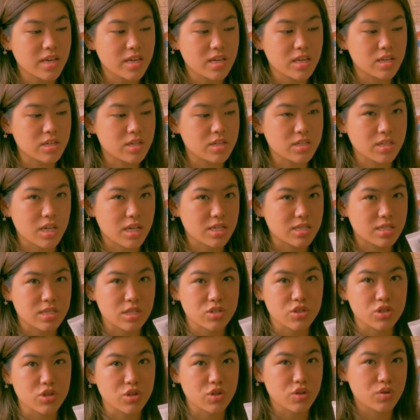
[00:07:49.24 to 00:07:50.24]
Kiehl's has such
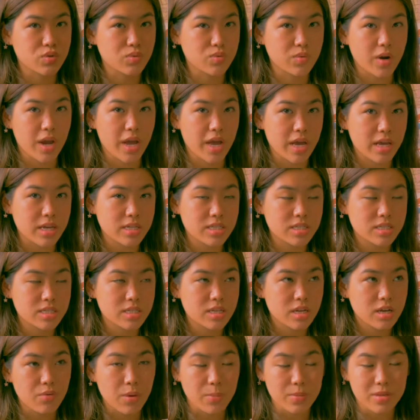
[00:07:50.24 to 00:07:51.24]
a great
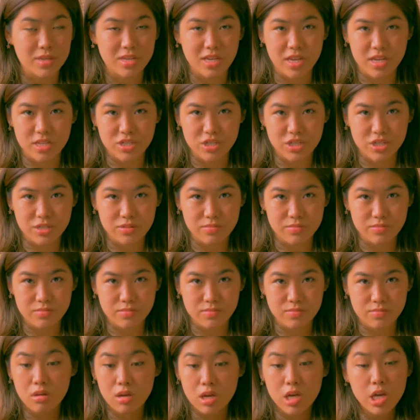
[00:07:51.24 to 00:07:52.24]
reputation.
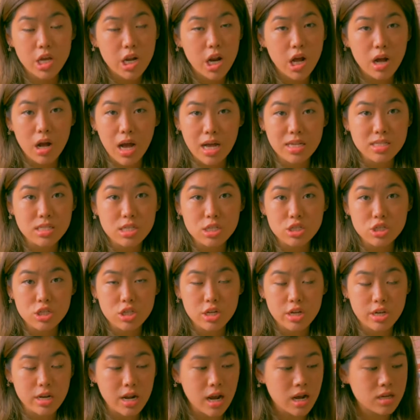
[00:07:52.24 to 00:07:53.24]
Yeah, as
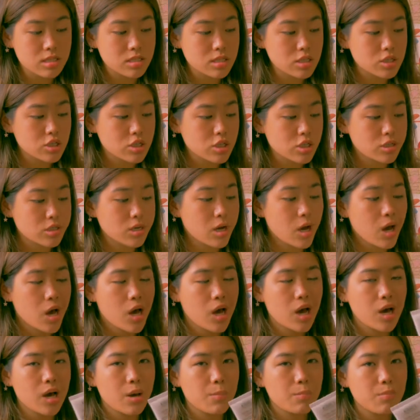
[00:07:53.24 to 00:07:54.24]
they should.
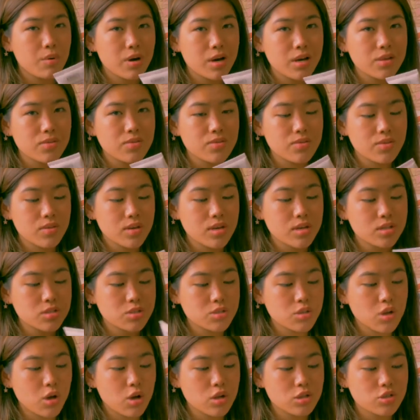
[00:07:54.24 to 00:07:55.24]
But this
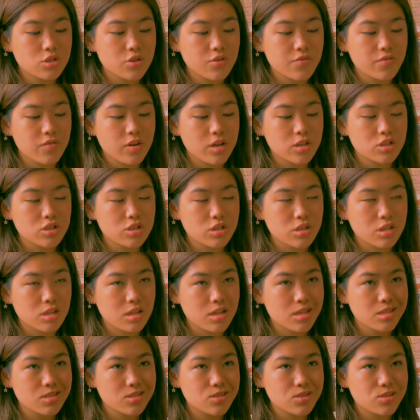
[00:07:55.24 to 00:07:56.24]
Ultra Facial
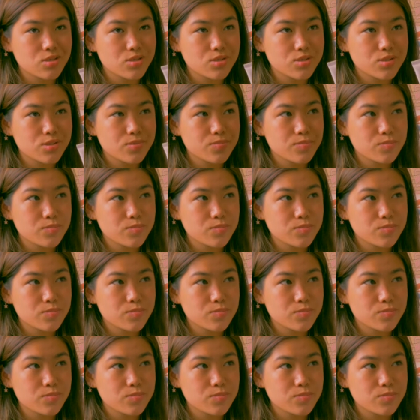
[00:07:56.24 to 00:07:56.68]
Cleanser,